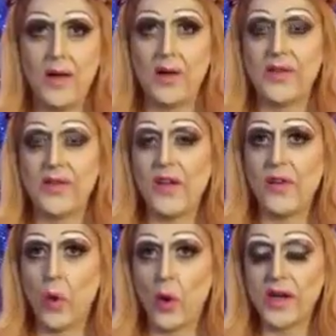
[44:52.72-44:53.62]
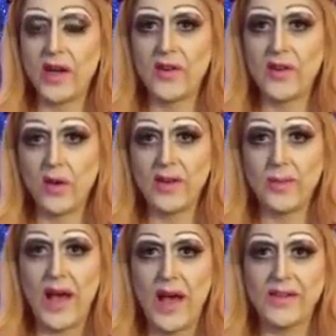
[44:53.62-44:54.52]
Southern Oregon to Grants
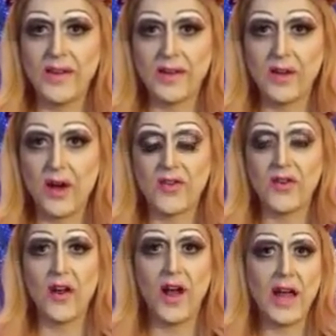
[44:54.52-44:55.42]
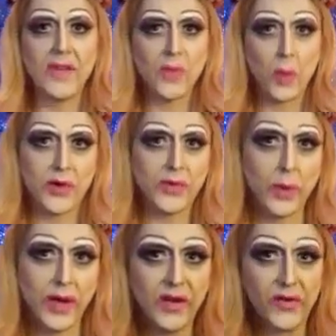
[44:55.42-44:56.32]
Pass and did a concert. I, of course,
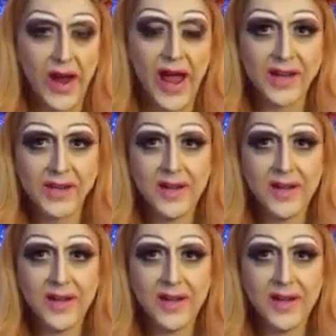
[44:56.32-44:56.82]
went in drag.